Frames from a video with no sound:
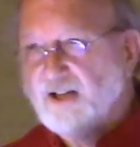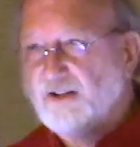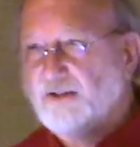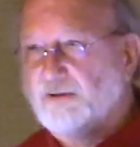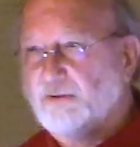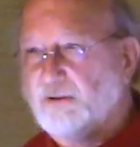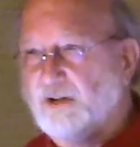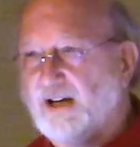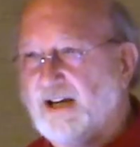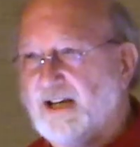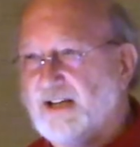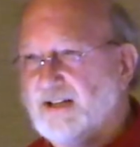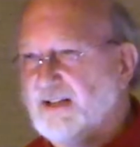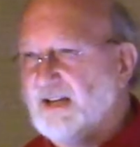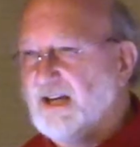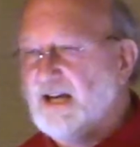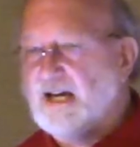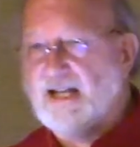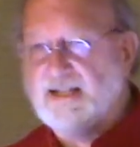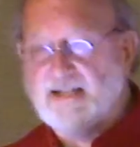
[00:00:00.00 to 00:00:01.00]
right?
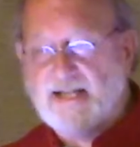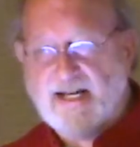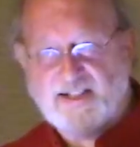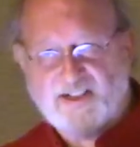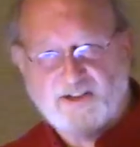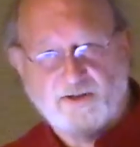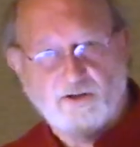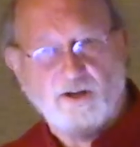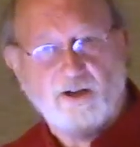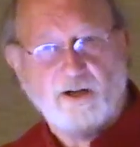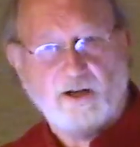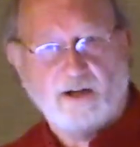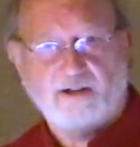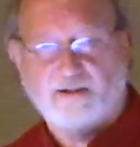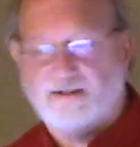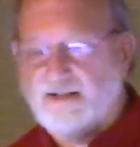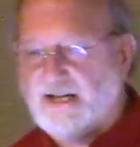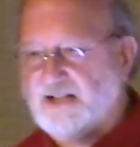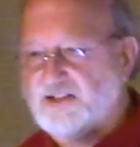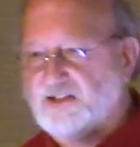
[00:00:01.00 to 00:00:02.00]
And that's good.
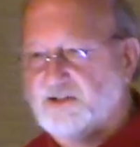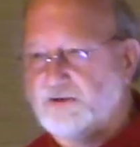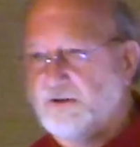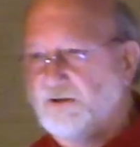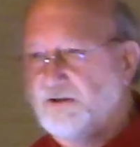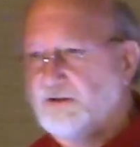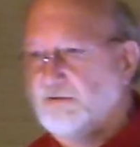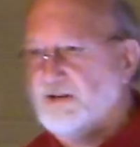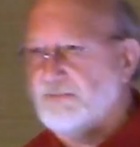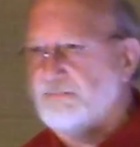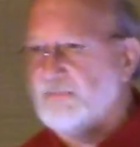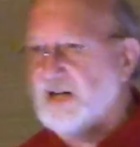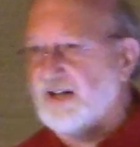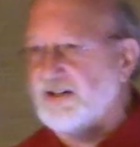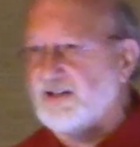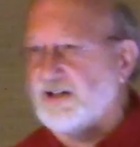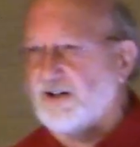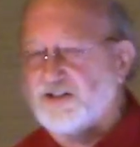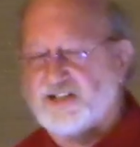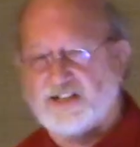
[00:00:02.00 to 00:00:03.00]
That's good to remind
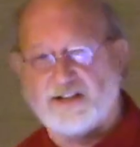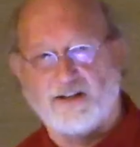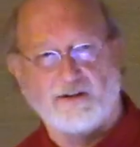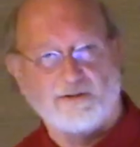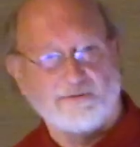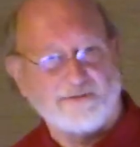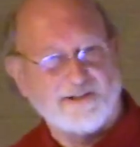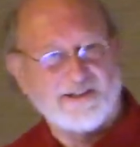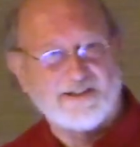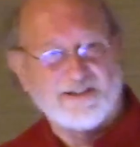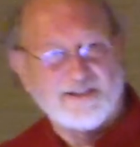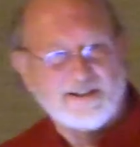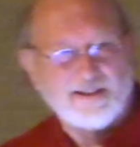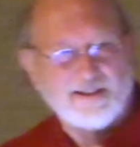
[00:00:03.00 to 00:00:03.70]
ourselves